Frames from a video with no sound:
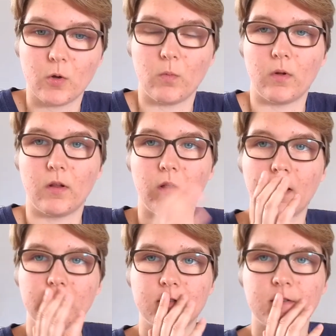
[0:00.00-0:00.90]
Well,
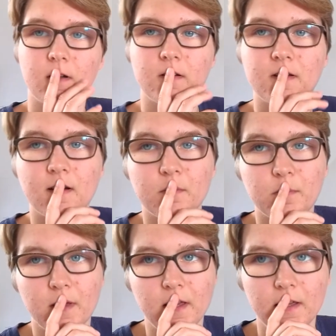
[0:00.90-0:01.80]
I started
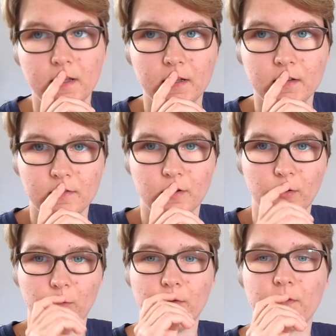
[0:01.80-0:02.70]
RPing as
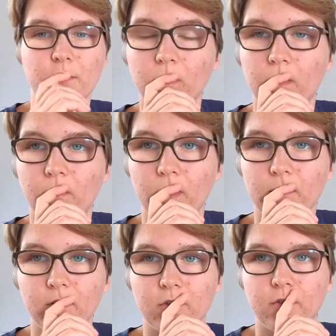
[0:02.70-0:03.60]
Lutz when
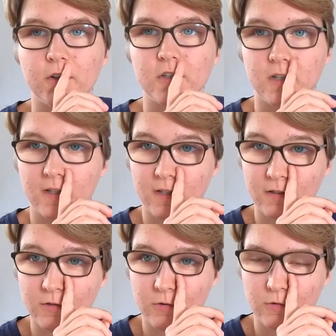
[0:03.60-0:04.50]
I was freshly
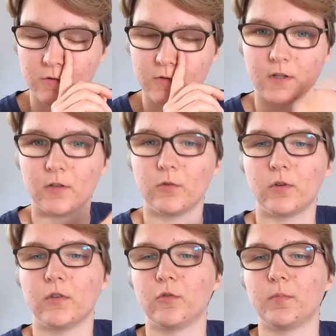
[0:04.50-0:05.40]
introduced into
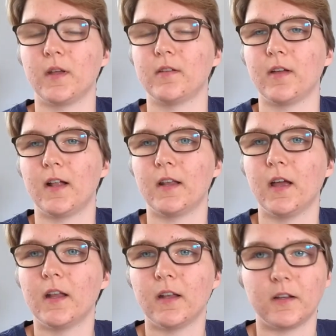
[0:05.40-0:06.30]
the 2P
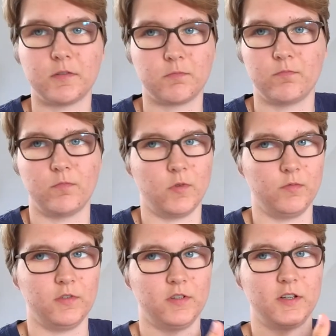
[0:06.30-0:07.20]
Italia, and
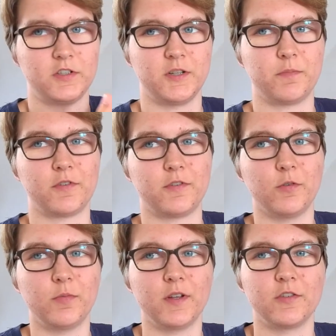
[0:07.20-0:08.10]
I shipped
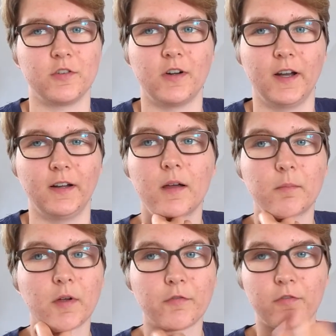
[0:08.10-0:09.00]
2P Jurang.
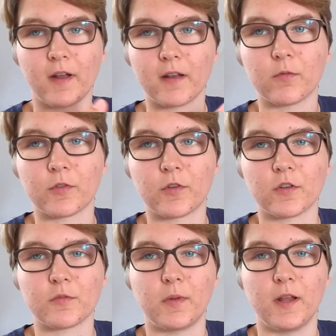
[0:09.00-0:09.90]
My friend was
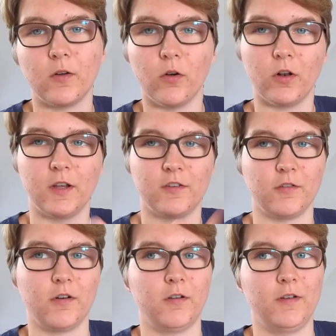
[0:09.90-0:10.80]
cosplaying Ollie,
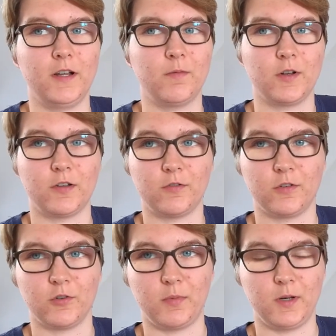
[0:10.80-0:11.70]
so I really wanted to
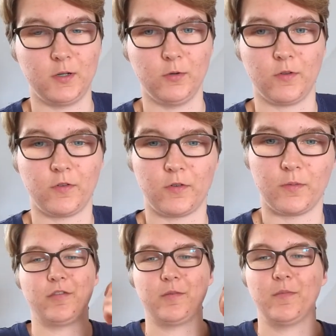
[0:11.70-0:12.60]
cosplay Lutz. Him